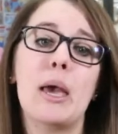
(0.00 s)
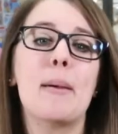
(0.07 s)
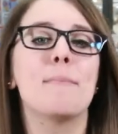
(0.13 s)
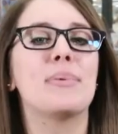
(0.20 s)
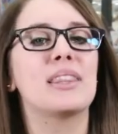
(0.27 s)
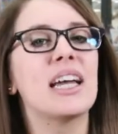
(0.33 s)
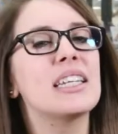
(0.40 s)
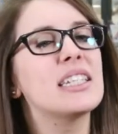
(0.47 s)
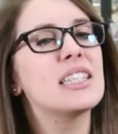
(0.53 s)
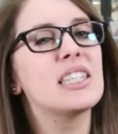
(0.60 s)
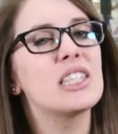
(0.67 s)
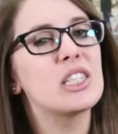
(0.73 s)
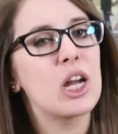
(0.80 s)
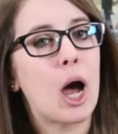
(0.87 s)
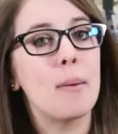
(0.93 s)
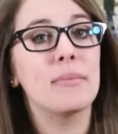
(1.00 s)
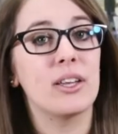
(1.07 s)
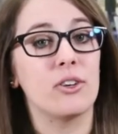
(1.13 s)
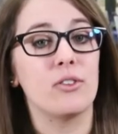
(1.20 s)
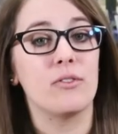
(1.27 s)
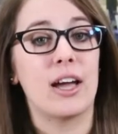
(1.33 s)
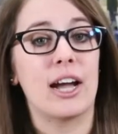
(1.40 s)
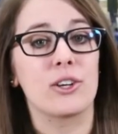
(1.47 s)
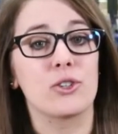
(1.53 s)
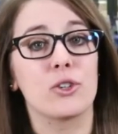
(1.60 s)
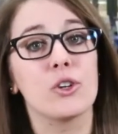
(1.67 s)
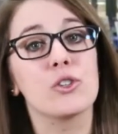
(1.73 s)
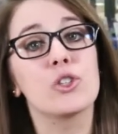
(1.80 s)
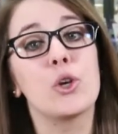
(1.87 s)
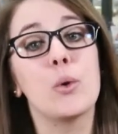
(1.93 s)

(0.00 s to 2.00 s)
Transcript: But that didn't stop manufacturers,